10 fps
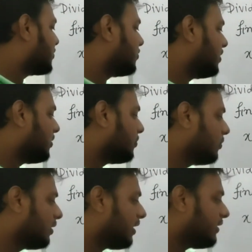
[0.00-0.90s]
2, then
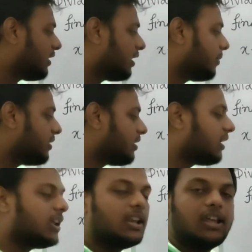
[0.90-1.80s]
we will get the
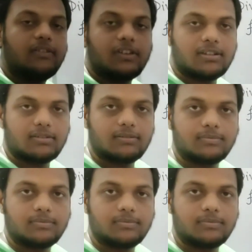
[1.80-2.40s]
remainder 11.